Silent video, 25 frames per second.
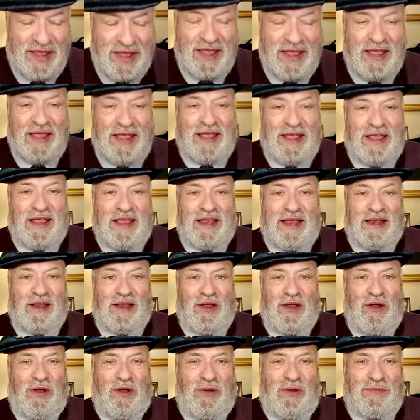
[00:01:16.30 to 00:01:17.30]

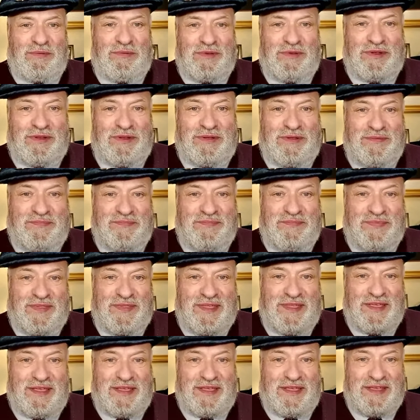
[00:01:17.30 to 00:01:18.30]

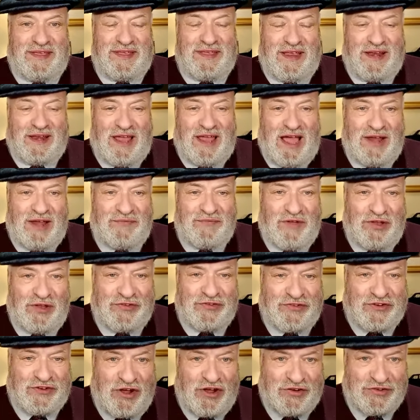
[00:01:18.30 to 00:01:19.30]
Hello? You're live on
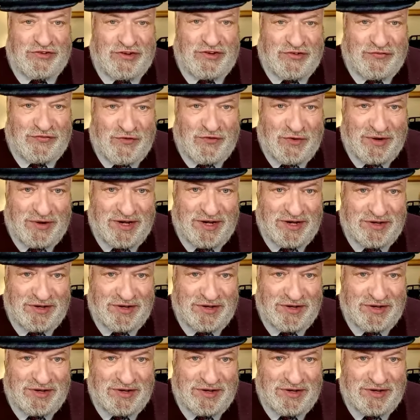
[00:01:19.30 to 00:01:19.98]
Scottish Phone In.